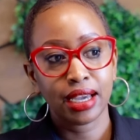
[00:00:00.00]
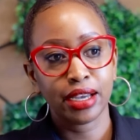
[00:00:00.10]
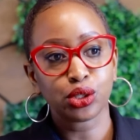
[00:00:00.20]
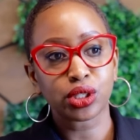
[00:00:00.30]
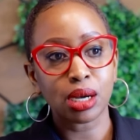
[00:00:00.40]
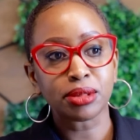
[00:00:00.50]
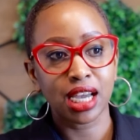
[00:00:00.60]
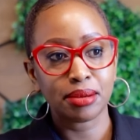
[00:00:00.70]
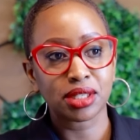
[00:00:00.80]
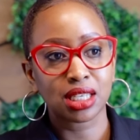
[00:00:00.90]
And so
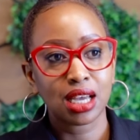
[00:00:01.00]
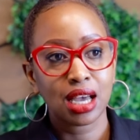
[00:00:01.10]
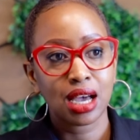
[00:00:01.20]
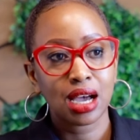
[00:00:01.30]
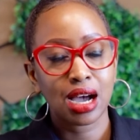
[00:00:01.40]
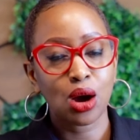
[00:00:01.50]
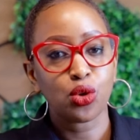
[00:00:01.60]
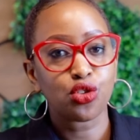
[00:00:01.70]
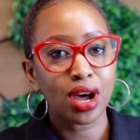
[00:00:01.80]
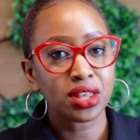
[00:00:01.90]
sometimes I
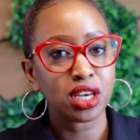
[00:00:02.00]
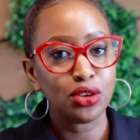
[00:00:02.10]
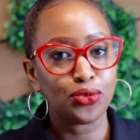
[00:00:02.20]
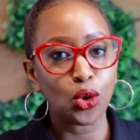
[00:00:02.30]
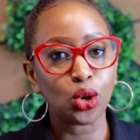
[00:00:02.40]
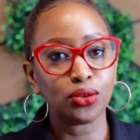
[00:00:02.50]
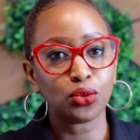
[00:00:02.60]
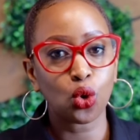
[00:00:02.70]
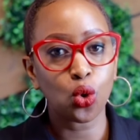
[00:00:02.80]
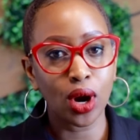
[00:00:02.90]
would rather
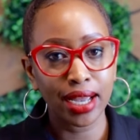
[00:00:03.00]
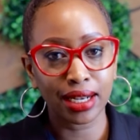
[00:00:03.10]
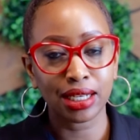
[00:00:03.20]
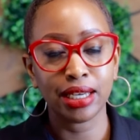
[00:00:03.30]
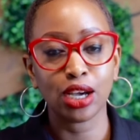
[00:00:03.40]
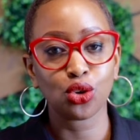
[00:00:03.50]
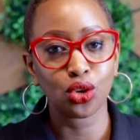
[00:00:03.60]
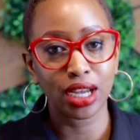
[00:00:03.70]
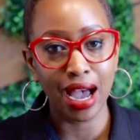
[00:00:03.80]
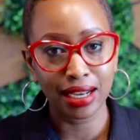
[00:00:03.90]
evolve quietly and
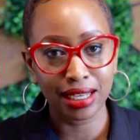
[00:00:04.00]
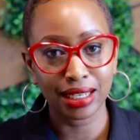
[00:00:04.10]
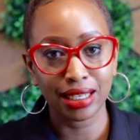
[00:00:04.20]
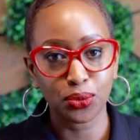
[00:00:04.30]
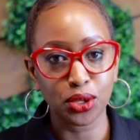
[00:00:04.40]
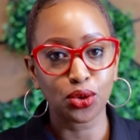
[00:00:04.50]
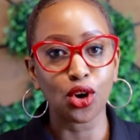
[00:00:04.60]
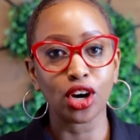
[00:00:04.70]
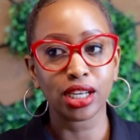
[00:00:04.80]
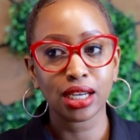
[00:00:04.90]
organically with
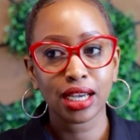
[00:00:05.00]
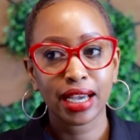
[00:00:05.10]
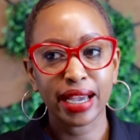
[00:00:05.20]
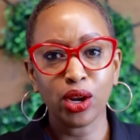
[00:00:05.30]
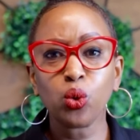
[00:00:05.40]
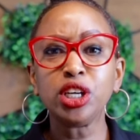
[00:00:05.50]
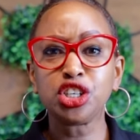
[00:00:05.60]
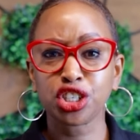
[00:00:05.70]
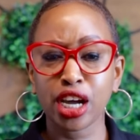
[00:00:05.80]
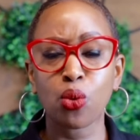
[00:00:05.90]
God and only
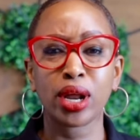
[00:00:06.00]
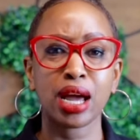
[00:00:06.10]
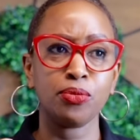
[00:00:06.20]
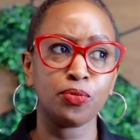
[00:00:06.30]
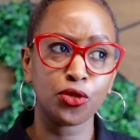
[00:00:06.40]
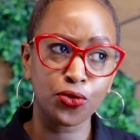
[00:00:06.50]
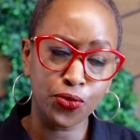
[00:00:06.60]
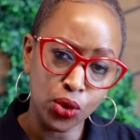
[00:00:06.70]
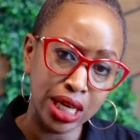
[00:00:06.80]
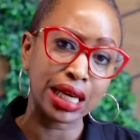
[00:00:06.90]
share when I'm
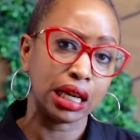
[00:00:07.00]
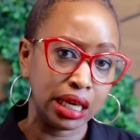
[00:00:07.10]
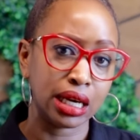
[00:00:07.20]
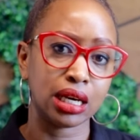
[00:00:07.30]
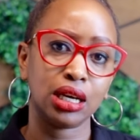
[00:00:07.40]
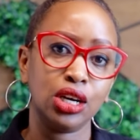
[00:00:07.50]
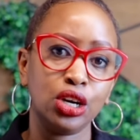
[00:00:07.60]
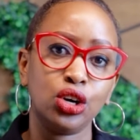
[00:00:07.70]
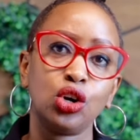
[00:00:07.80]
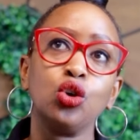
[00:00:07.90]
fully clear
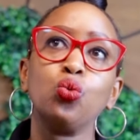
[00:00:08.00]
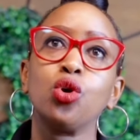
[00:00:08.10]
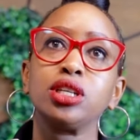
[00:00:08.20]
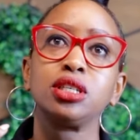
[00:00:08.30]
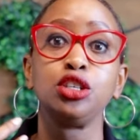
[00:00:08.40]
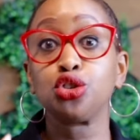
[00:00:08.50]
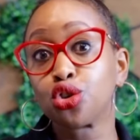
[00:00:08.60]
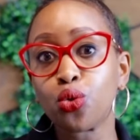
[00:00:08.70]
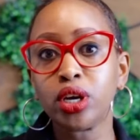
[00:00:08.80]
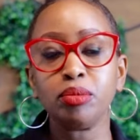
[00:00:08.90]
on what He's
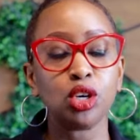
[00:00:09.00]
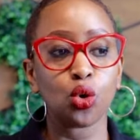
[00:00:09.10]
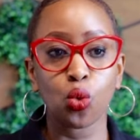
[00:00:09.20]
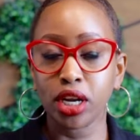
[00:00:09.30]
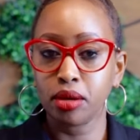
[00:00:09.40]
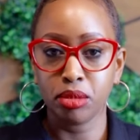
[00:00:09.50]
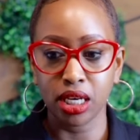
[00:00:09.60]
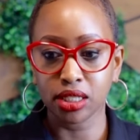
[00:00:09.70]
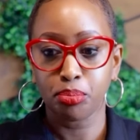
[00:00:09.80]
showing me or what it means.